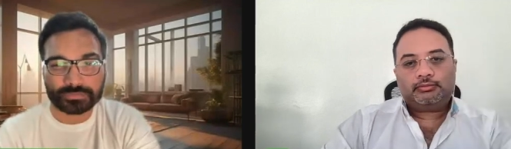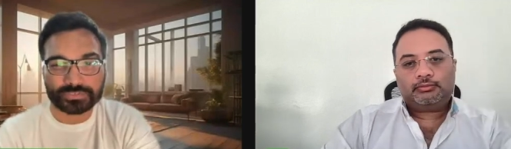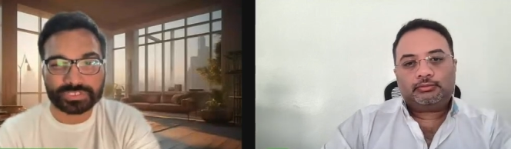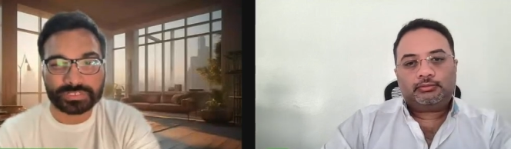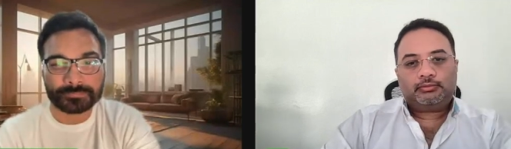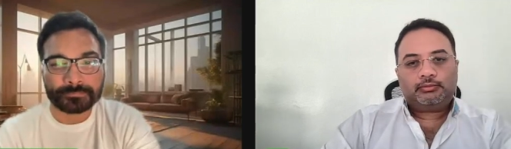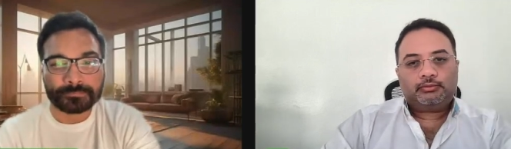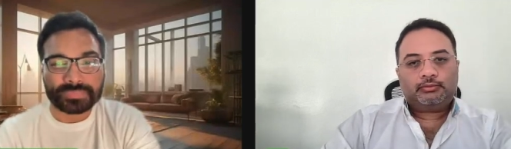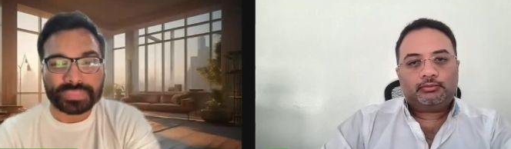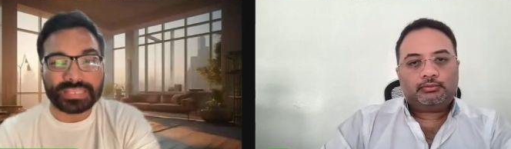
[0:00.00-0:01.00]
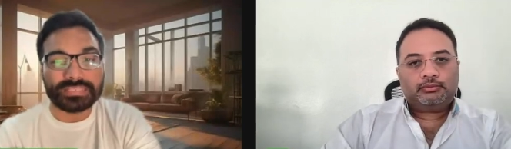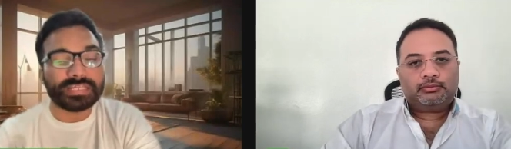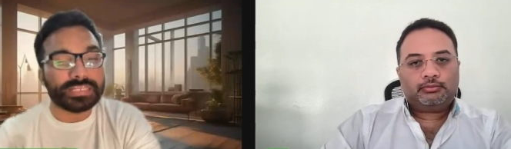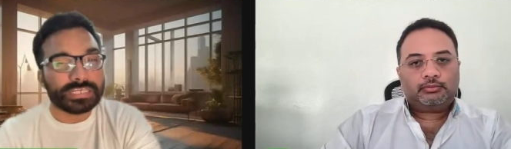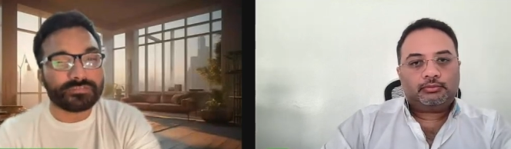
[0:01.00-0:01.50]
Speaker 1: adoption
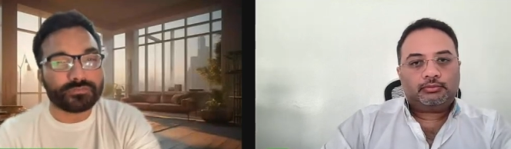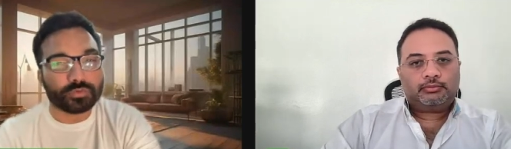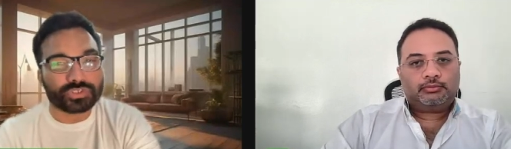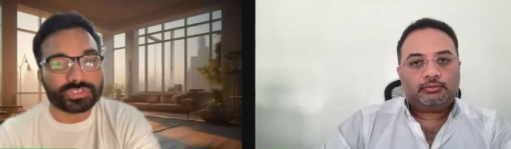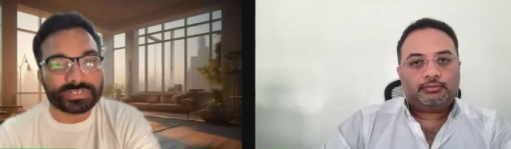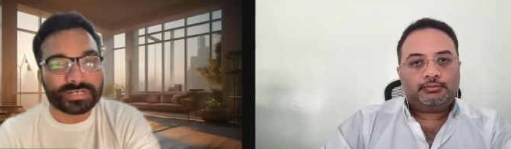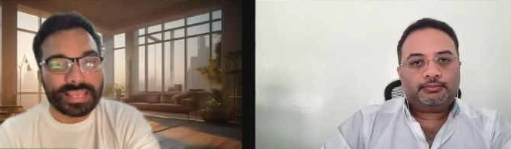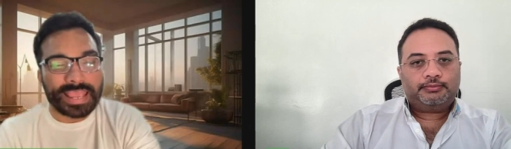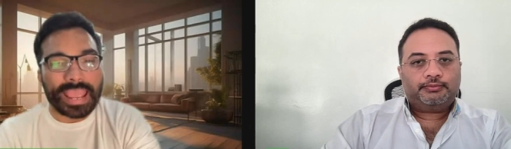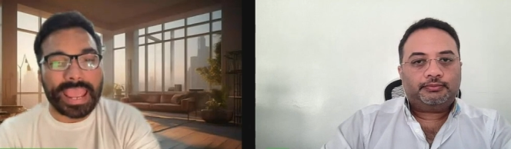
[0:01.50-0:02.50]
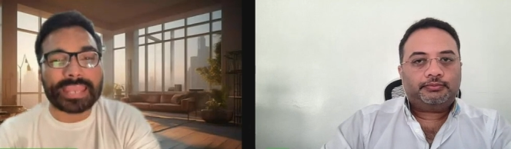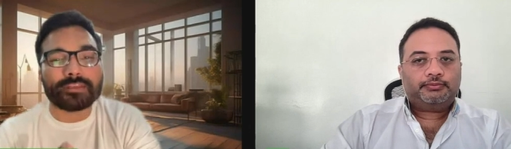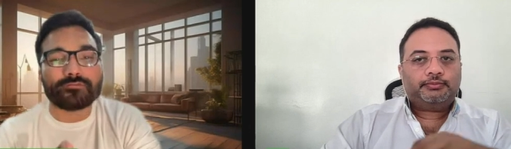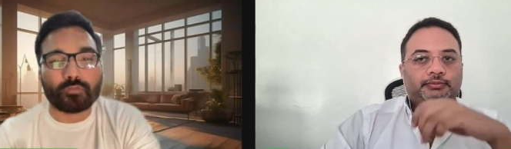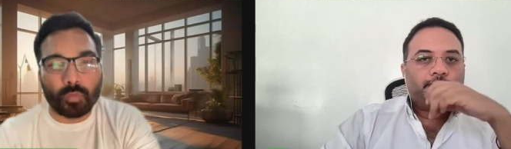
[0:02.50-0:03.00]
in the near future
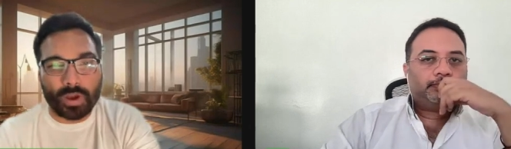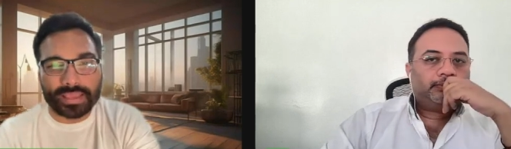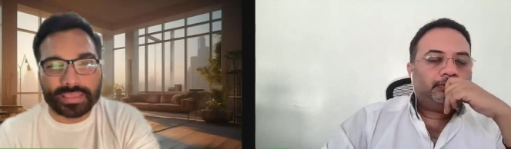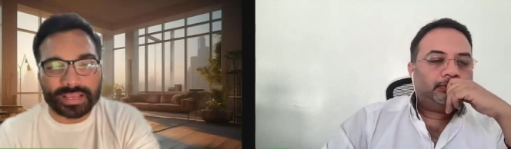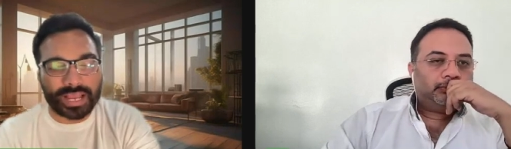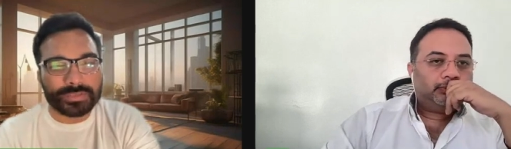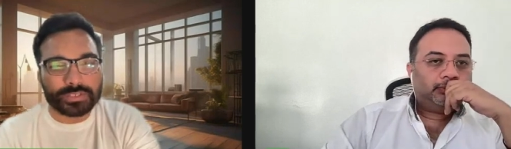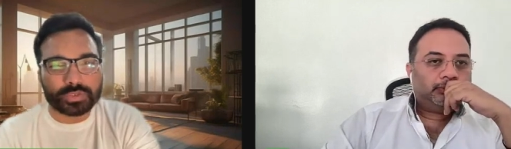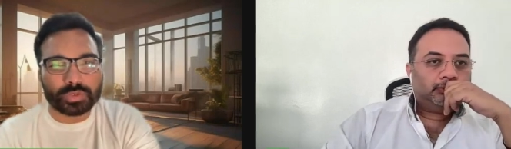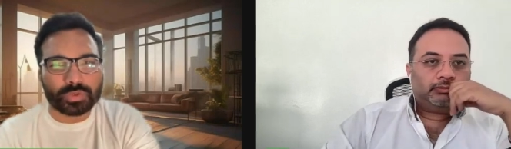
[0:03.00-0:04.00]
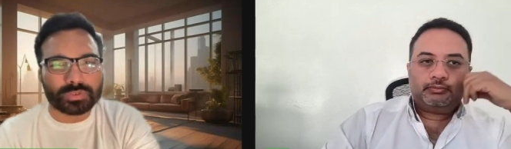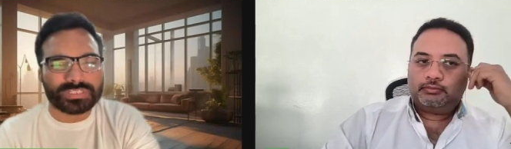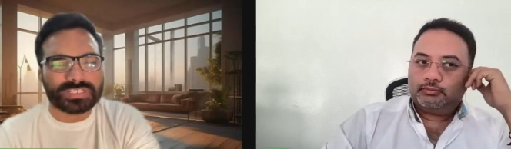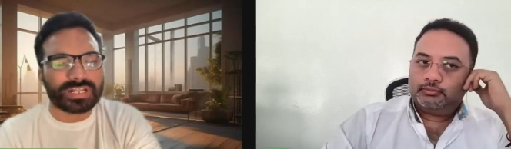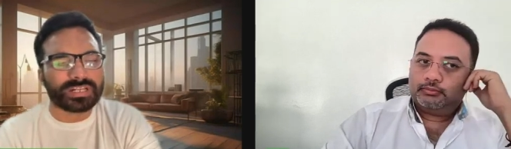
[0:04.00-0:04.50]
and why i mean you know
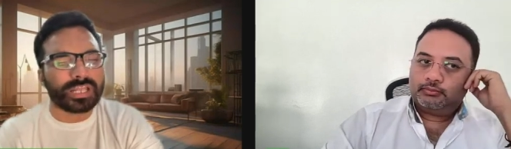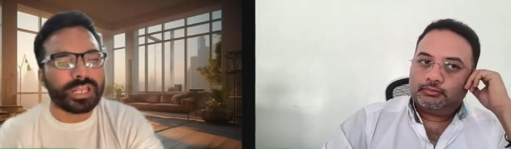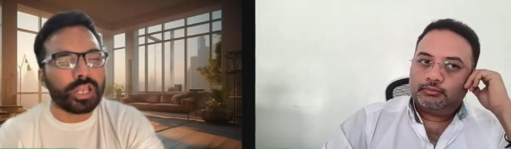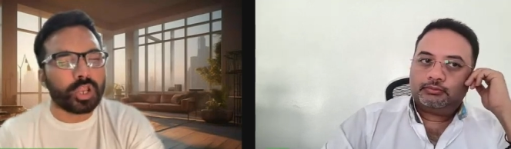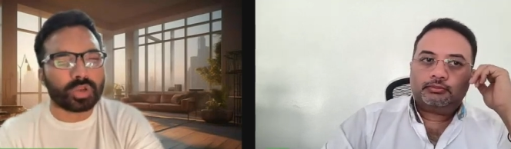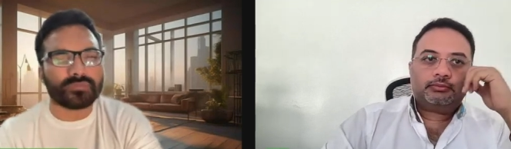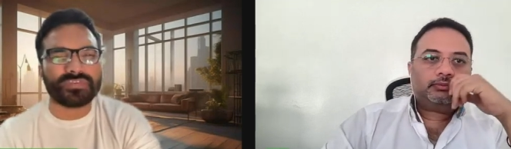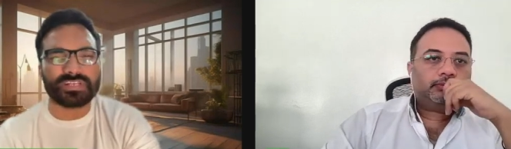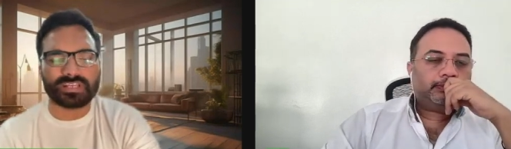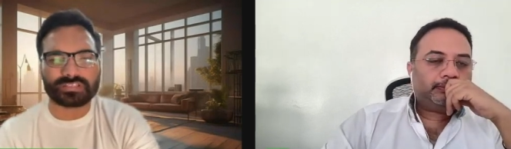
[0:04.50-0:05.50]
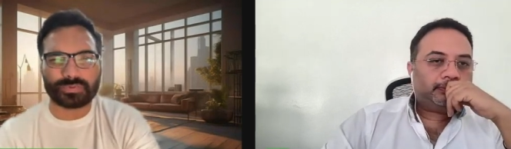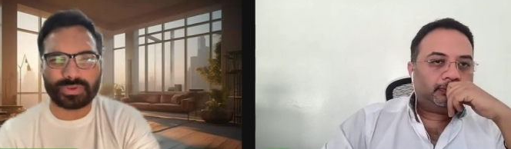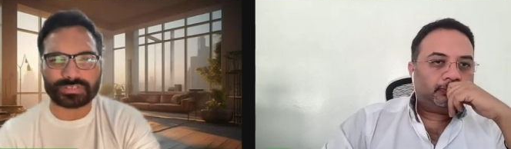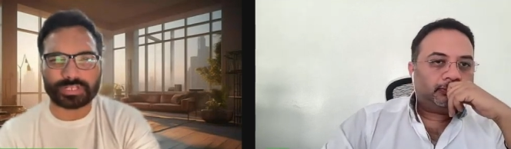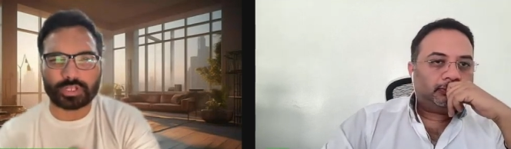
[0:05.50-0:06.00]
there are a lot of
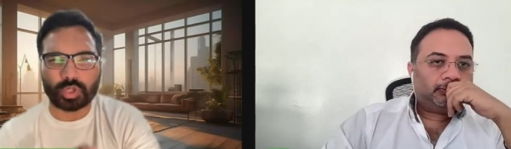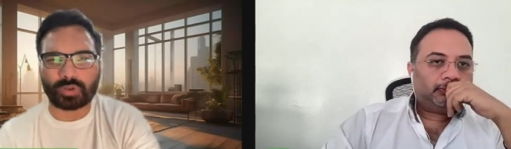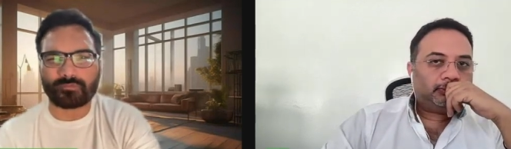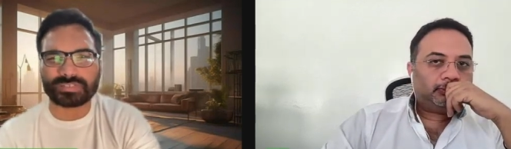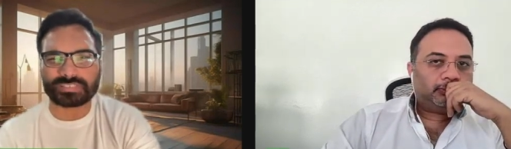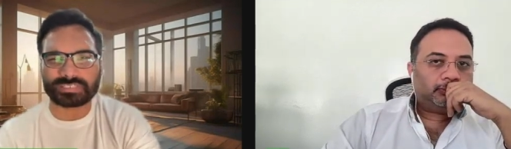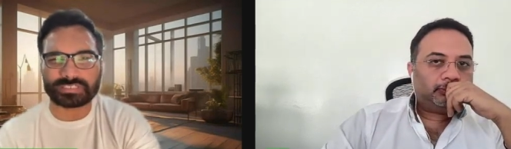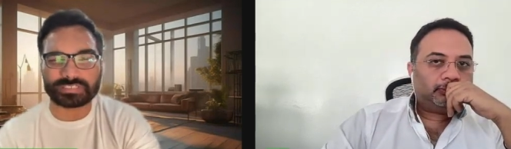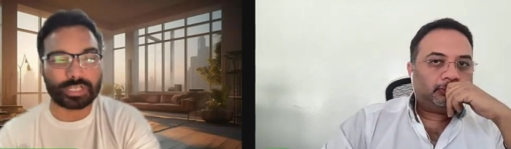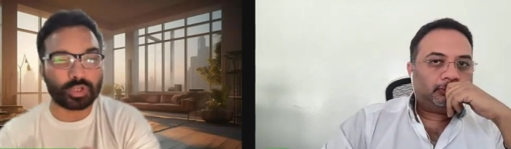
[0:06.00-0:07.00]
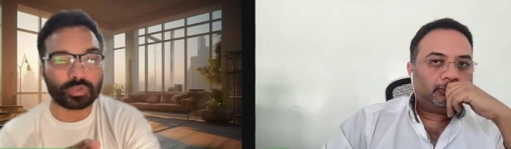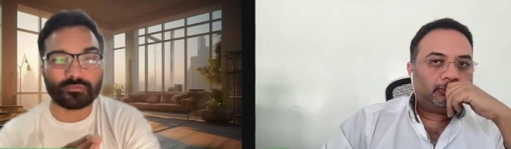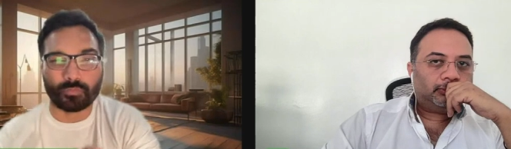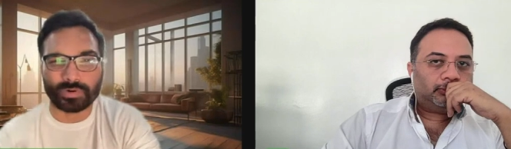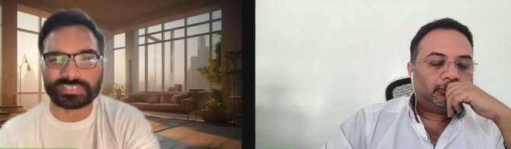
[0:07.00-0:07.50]
industries a lot of businesses a lot
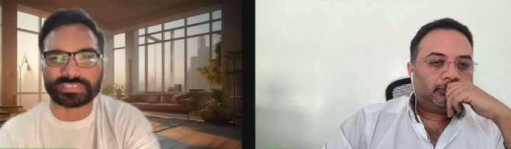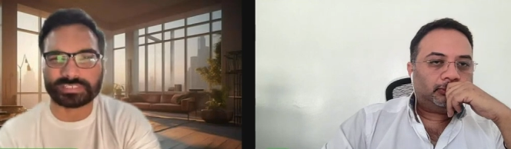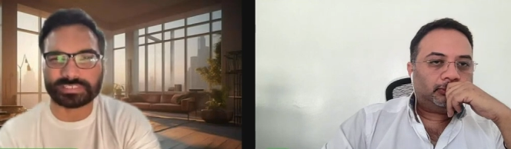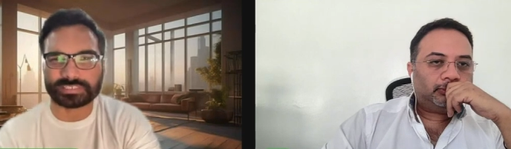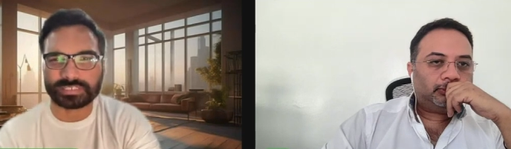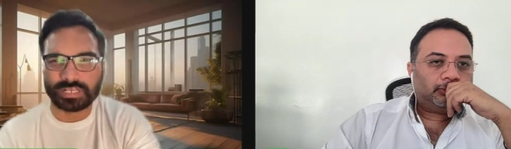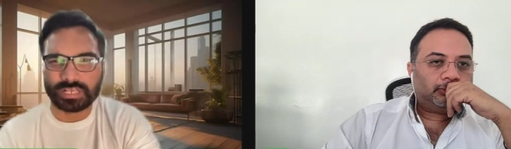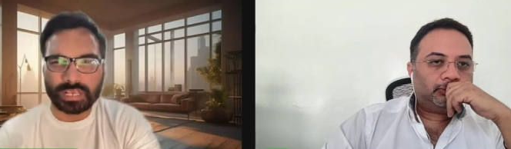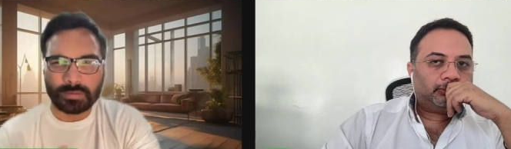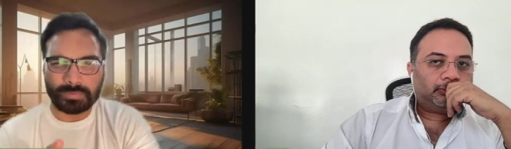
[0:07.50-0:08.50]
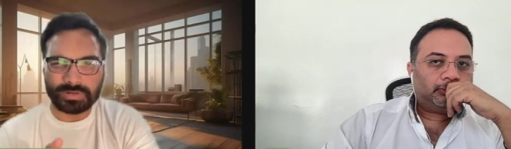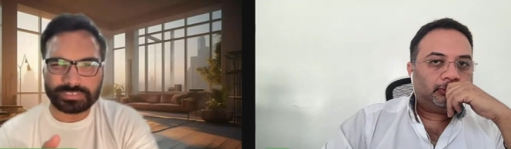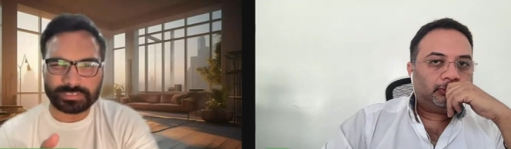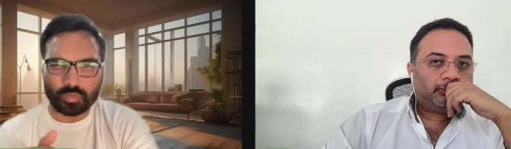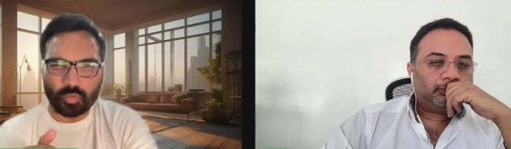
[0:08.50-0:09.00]
of verticals
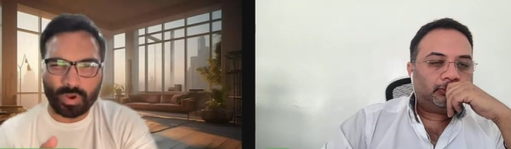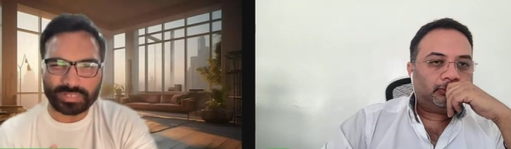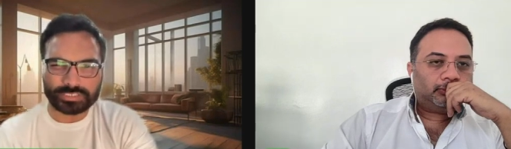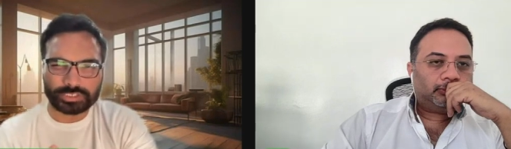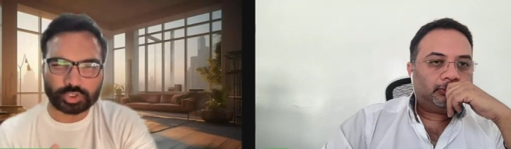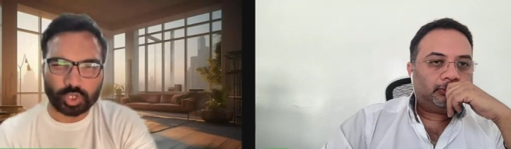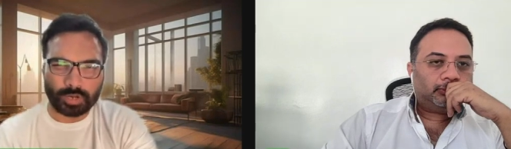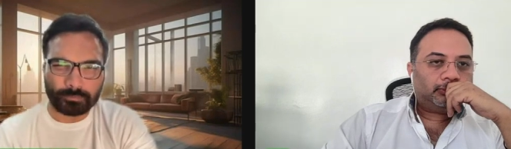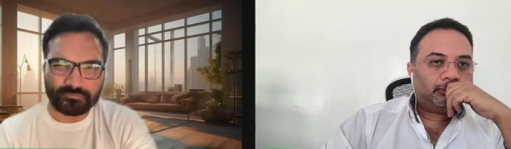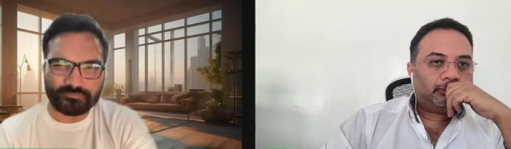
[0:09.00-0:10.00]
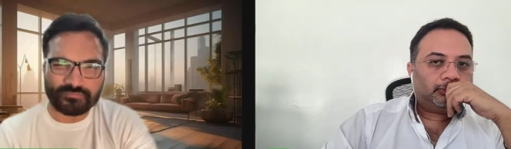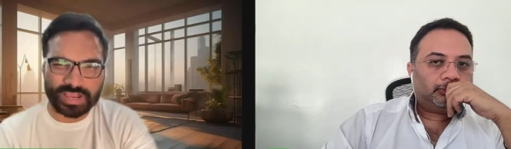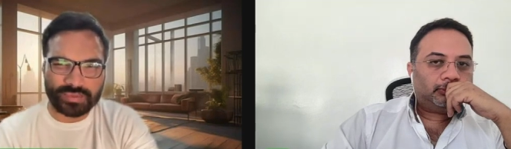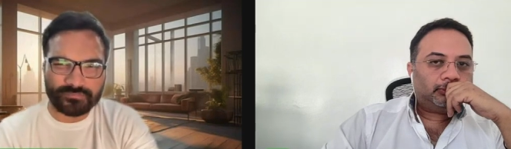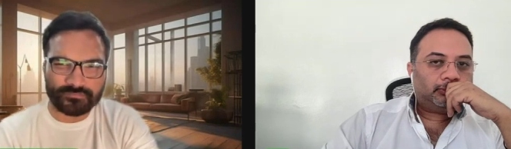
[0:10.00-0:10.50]
but what top
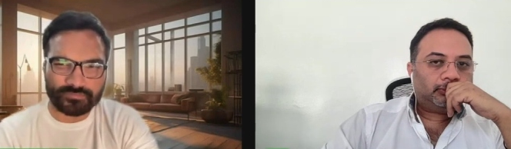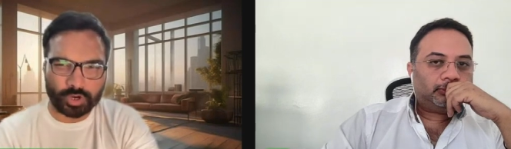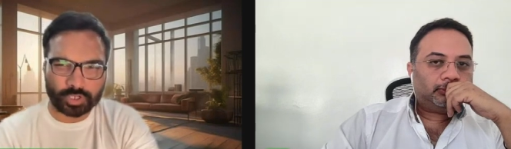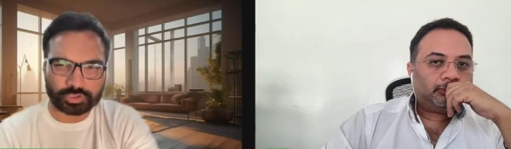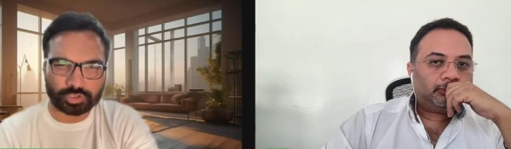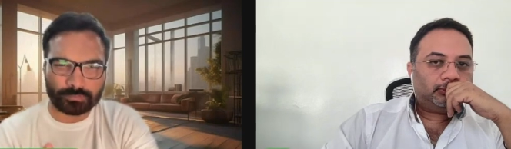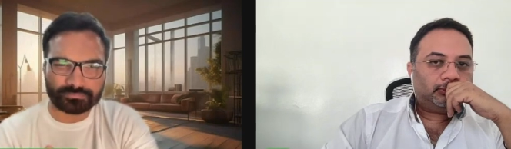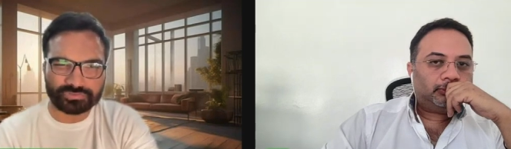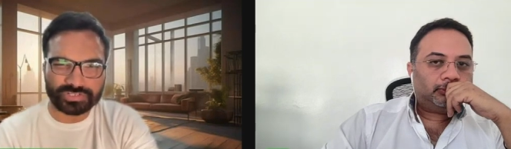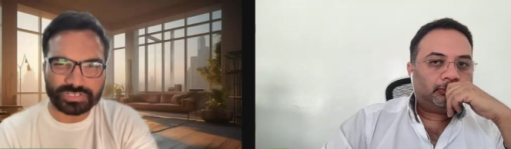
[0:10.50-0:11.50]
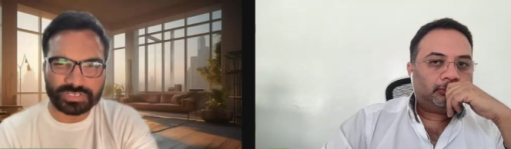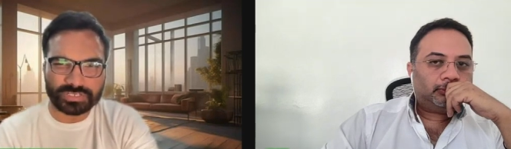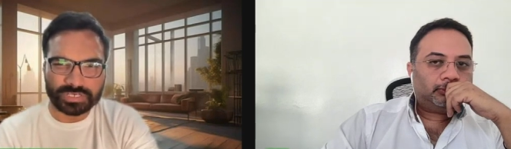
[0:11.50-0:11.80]
five or top three